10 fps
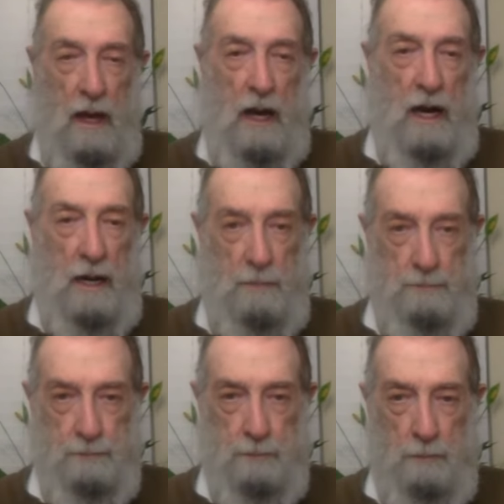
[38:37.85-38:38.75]
uh,
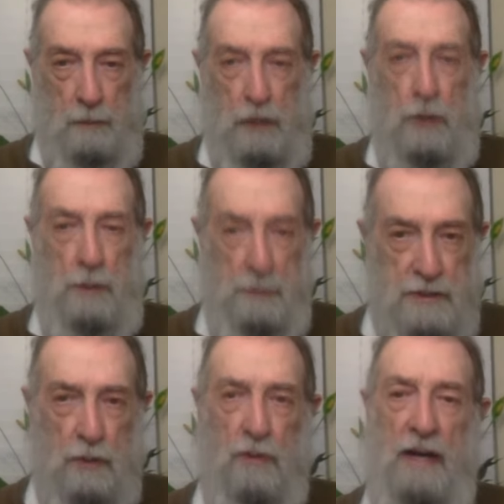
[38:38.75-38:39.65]
Cuban
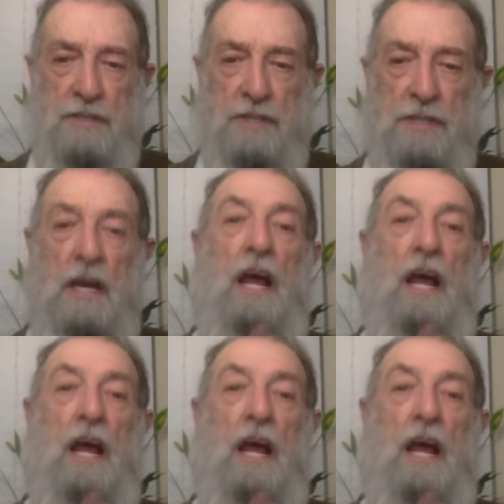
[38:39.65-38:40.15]
Missile Crisis.